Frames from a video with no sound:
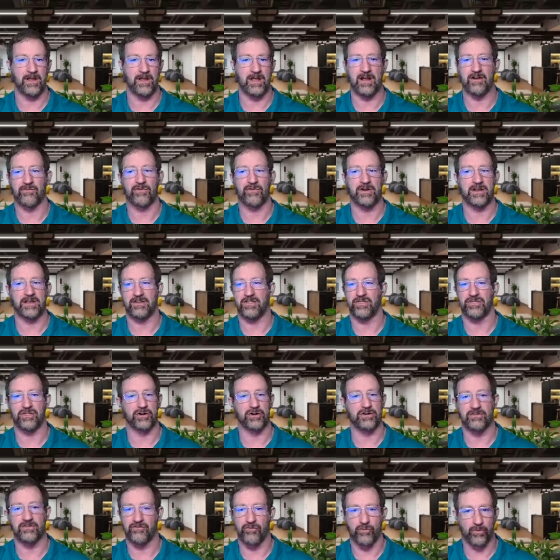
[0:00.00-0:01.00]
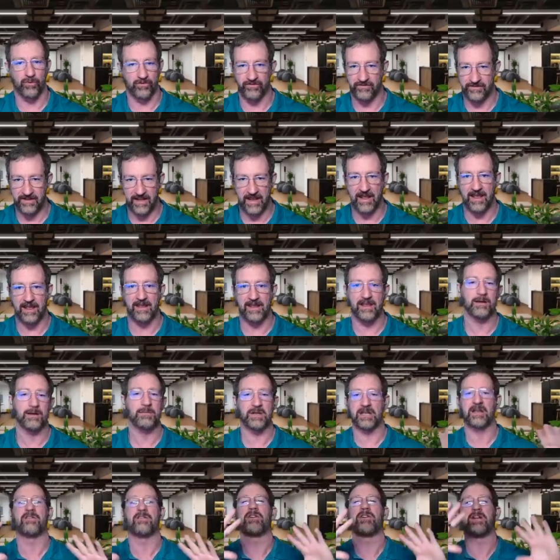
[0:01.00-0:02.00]
every third or fourth day. I
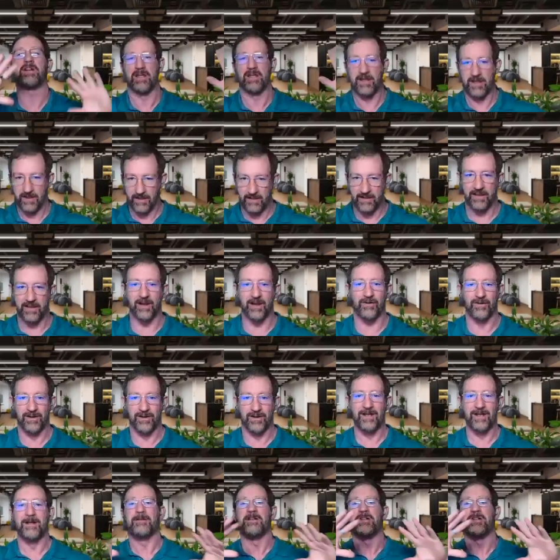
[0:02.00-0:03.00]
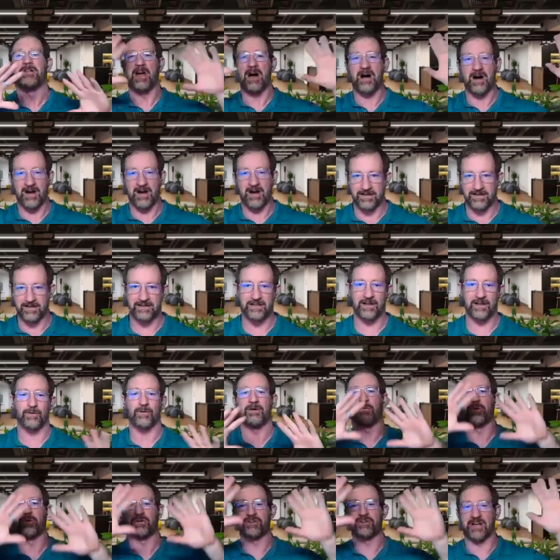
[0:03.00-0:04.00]
mean every you know
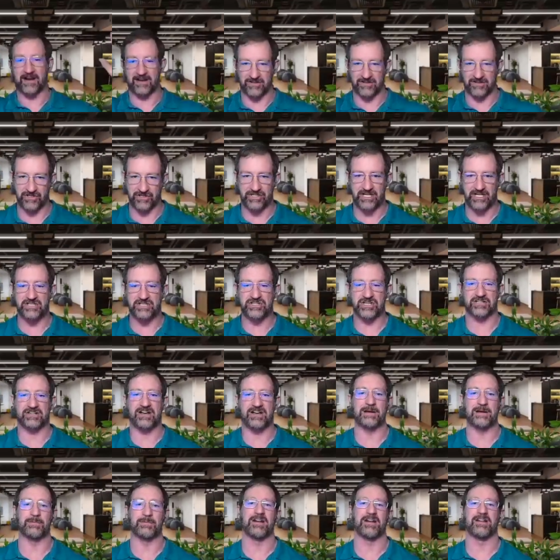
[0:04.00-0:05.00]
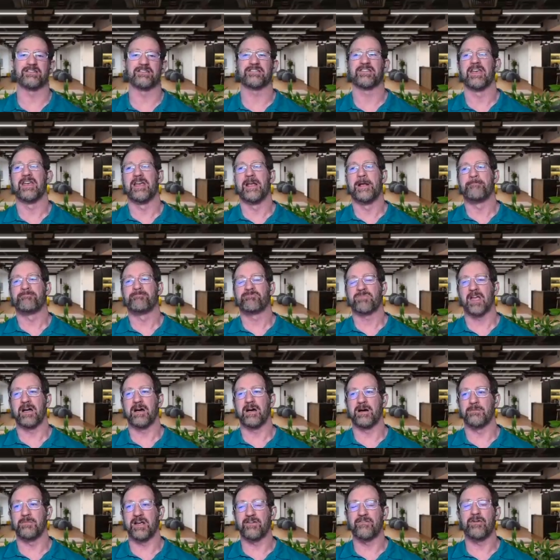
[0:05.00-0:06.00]
we're talking strategic timelines.
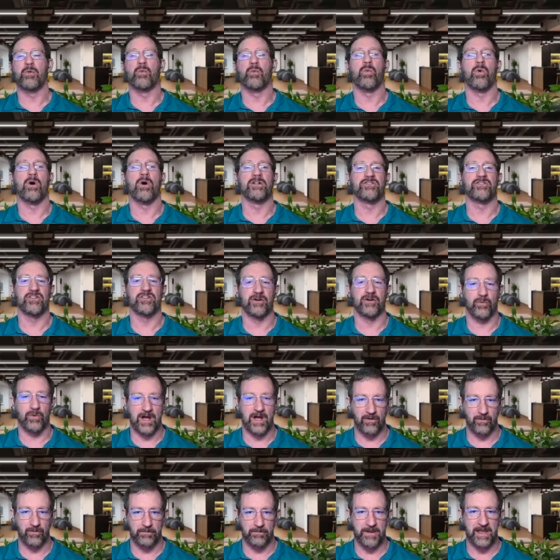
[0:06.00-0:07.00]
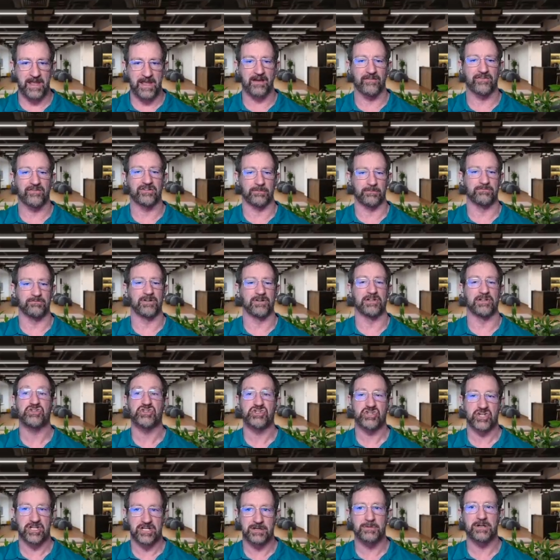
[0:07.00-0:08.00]
Every once in a while, we may have some
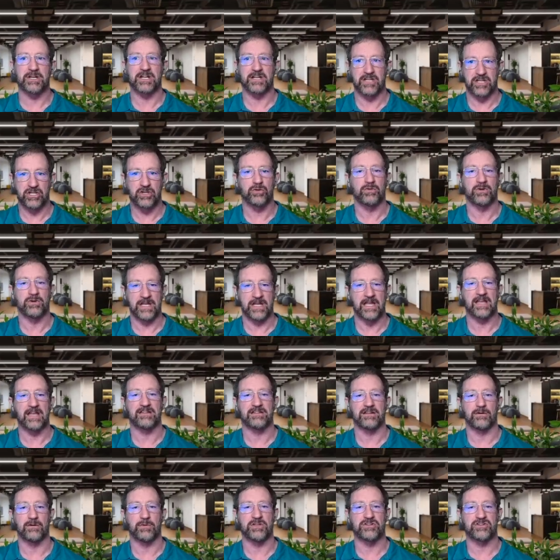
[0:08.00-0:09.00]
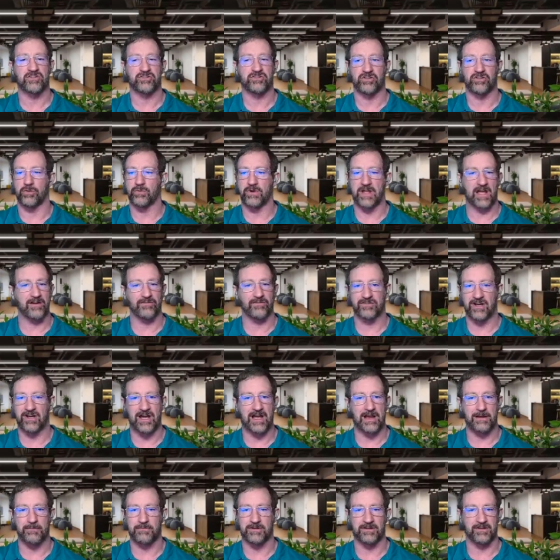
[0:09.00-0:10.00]
legitimate acute need that we just don't have
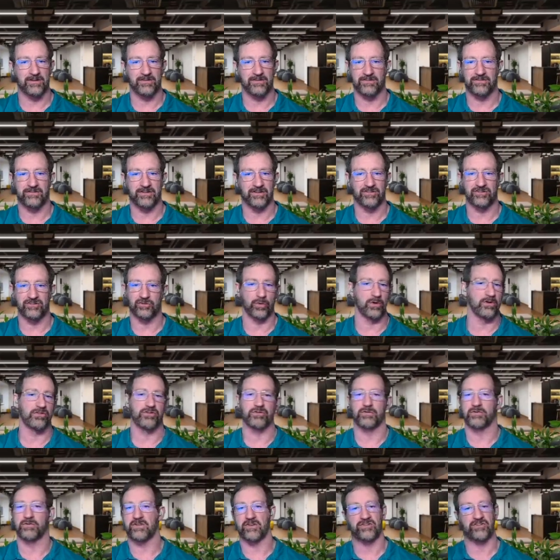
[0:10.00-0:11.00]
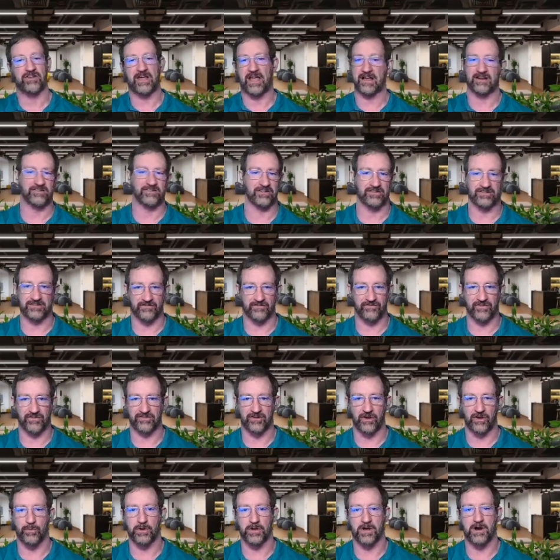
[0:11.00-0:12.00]
time to sort through the stacks of stuff that's
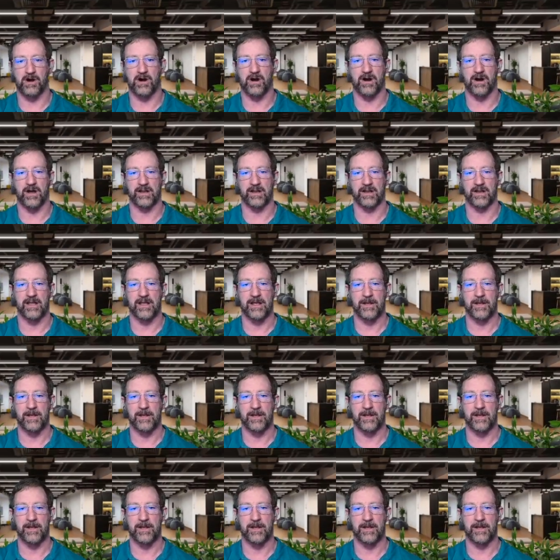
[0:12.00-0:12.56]
going on